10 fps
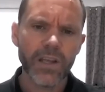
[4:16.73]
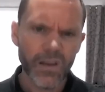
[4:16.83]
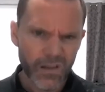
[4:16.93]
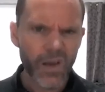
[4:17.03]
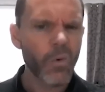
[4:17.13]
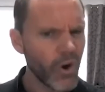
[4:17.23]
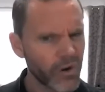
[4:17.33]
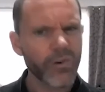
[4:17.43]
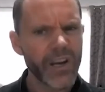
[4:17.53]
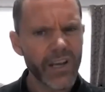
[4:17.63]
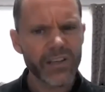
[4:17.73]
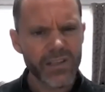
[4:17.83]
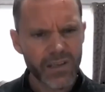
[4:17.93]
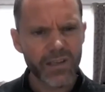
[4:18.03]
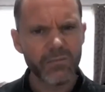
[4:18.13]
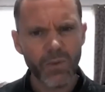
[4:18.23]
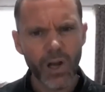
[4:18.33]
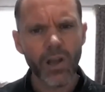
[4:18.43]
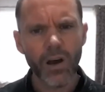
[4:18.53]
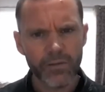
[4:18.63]
there were critics in
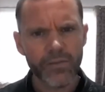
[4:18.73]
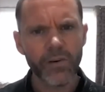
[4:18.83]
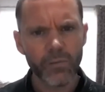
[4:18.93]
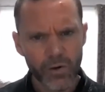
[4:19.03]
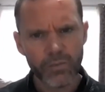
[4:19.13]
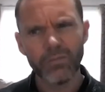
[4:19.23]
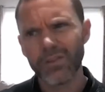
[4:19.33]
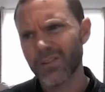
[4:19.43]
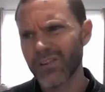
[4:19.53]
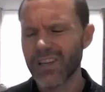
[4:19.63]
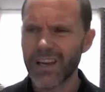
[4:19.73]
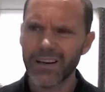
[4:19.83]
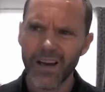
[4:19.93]
my life that were sort of saying,